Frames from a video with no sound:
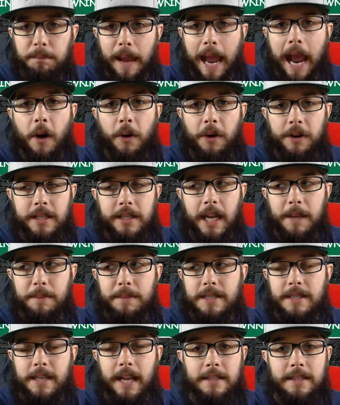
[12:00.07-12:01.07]
power type
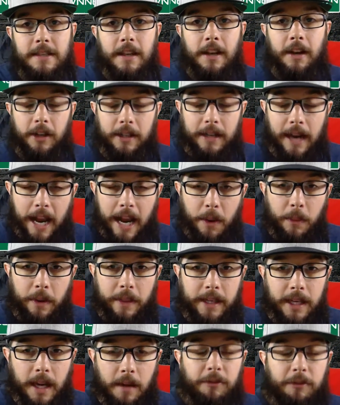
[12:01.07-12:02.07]
sets are kind of where
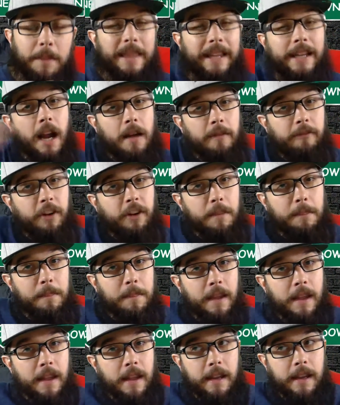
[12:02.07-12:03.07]
they come from. They come
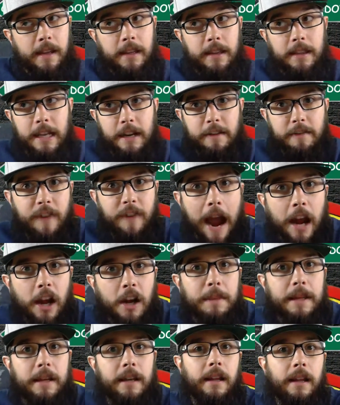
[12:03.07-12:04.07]
from the
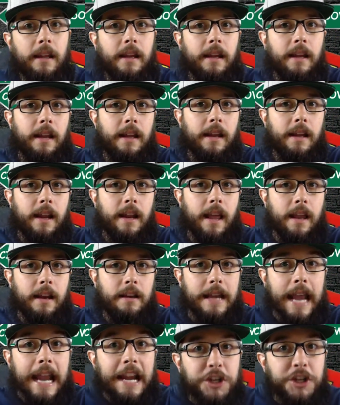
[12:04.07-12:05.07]
environment
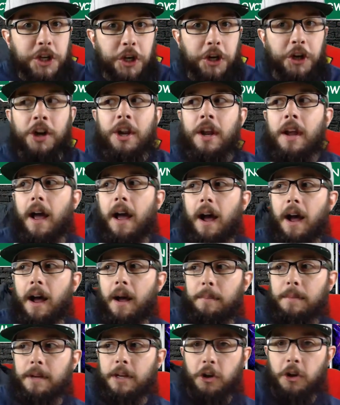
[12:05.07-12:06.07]
and nature,
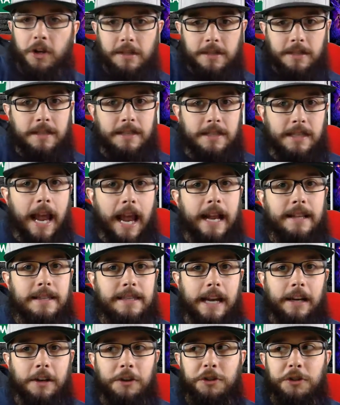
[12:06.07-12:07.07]
because of the science
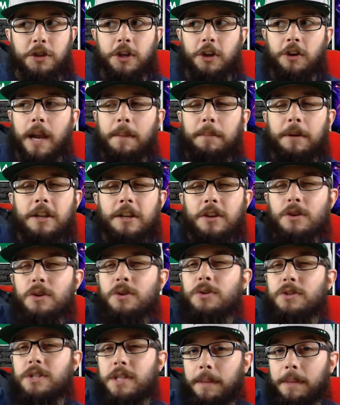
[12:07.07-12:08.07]
angle. So you're able to
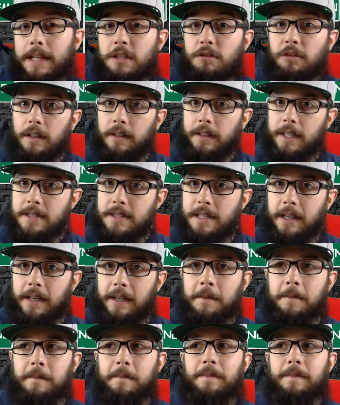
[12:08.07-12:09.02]
use something that's realistic,